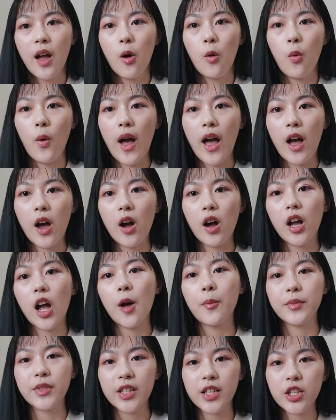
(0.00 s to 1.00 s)
while
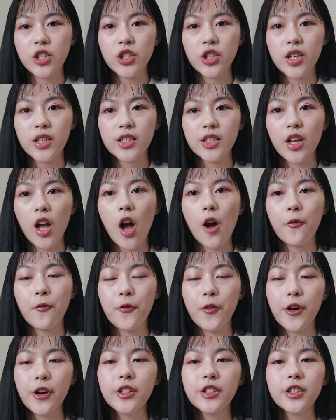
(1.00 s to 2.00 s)
competitions
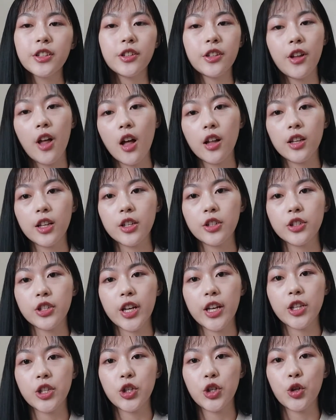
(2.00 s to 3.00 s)
convert knowledge
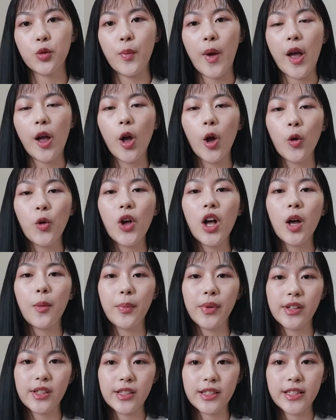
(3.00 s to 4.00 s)
into my own
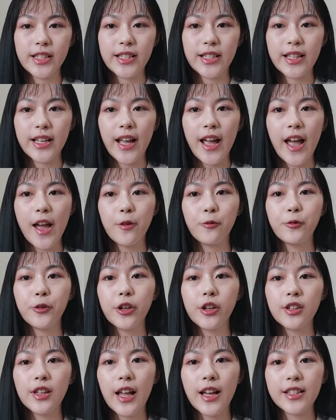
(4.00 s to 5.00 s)
ability and
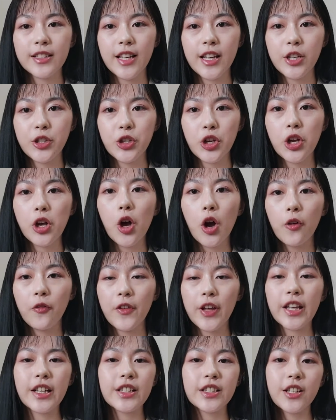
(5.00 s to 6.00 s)
realization of
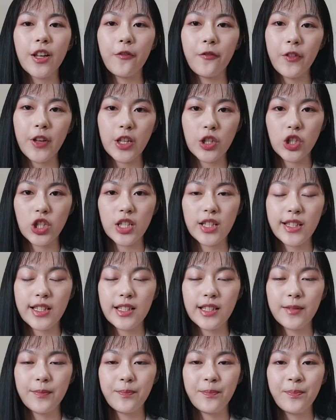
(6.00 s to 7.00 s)
insufficient.
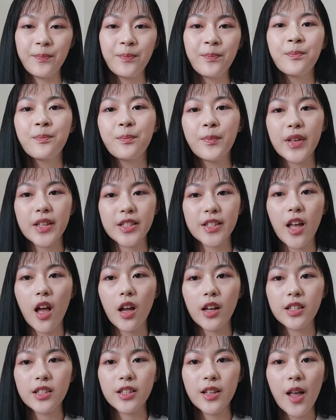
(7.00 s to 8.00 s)

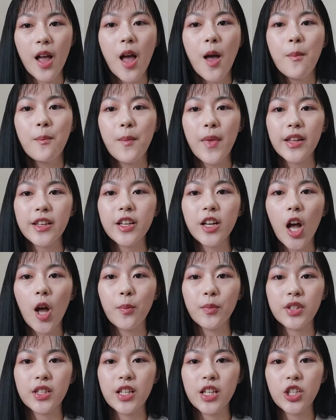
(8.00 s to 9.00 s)
Besides, many
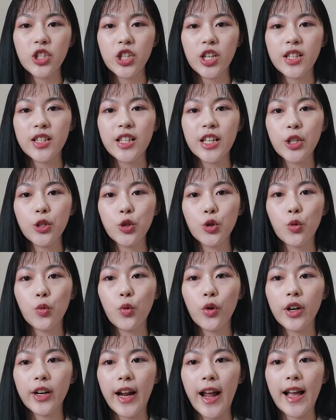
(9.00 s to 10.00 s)
competitions need to
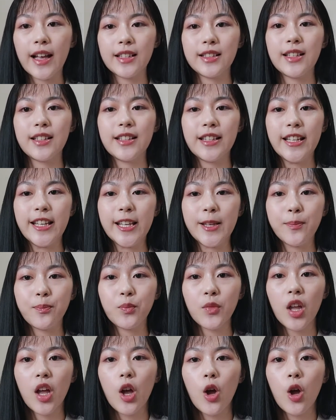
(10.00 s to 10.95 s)
work as a team,